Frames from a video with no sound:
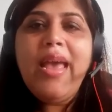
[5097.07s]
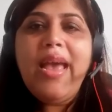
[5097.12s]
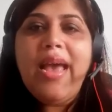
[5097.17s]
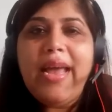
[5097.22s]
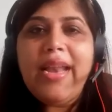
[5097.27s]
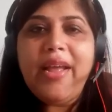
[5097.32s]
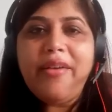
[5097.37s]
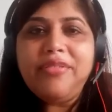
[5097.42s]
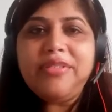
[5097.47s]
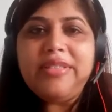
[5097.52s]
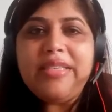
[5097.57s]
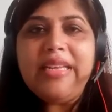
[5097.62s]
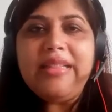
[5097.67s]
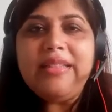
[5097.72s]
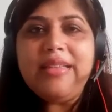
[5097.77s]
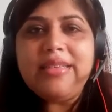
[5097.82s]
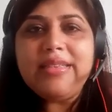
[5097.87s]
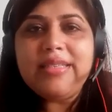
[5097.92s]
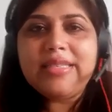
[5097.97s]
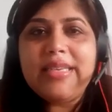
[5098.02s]
And I've seen
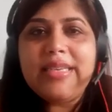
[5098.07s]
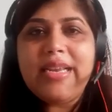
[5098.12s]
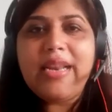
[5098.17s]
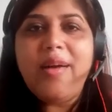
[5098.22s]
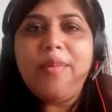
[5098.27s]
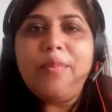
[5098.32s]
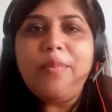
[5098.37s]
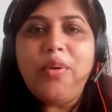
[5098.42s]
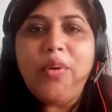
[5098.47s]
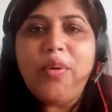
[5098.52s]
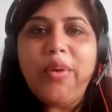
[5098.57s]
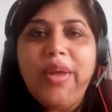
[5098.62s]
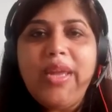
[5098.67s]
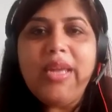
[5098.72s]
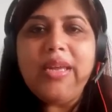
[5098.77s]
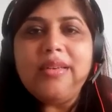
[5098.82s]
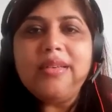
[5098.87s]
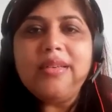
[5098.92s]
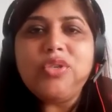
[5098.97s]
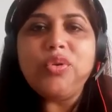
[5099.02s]
this club going